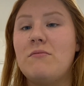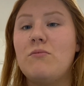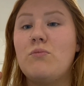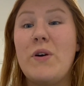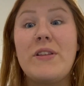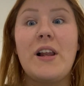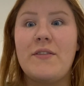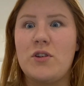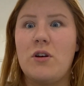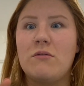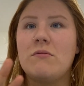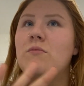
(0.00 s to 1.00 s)
With gloves
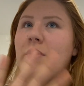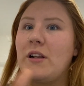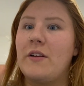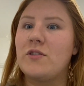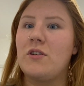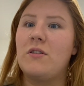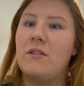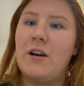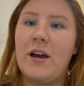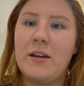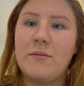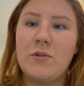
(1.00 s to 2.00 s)
on,
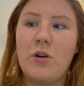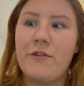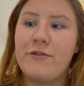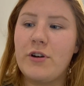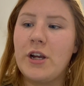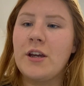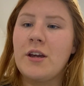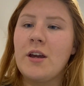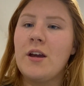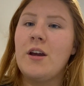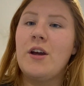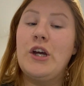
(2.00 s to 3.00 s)
I'm not a freak.
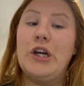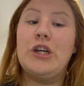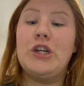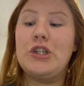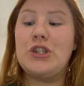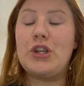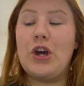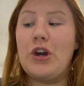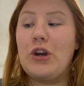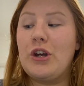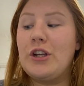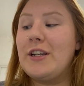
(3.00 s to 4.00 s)
So
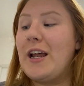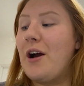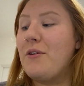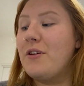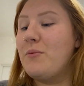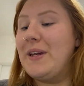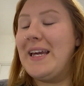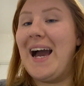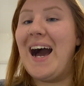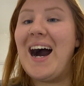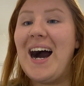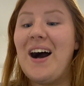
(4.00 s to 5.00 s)
now that we
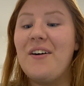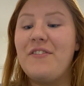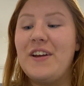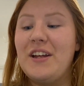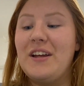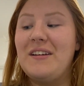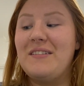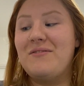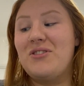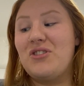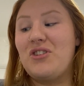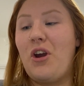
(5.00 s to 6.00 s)
have
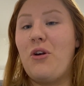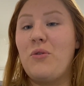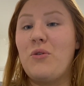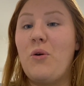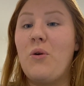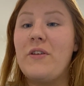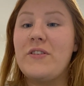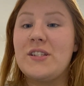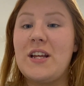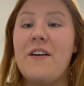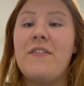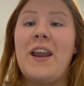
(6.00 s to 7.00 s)
shown all of the
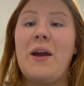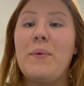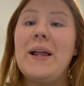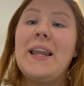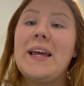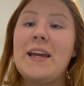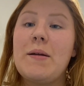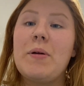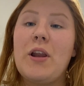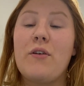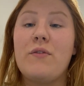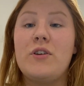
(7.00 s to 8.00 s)
stuff, and I will link it
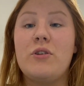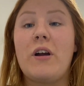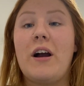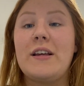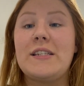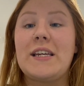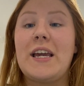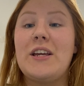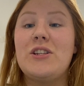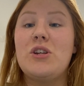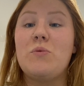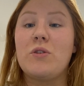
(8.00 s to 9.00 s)
below for you guys in
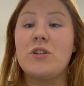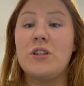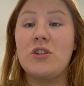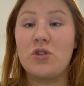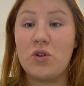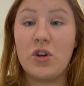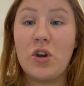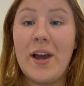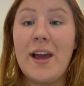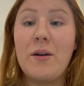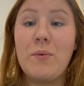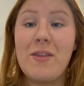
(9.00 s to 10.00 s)
case you want to destroy your
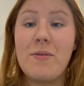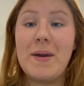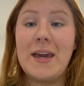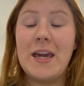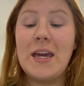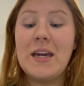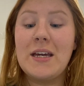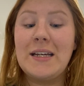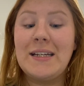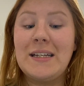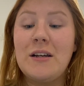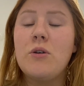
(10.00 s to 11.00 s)
hair with me,
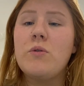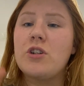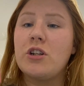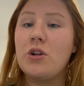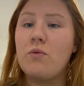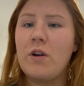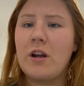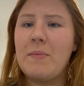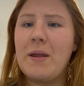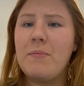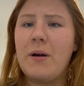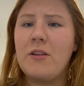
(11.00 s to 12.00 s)
which I don't
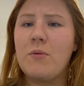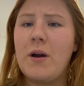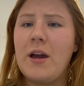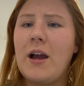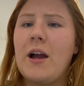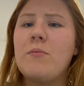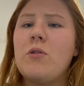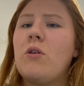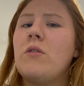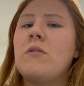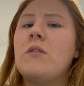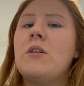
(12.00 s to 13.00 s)
recommend, by the way. I'm
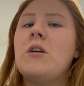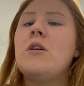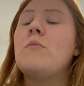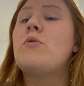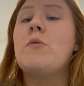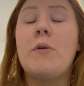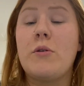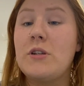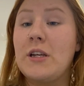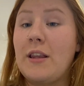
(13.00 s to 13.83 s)
not promoting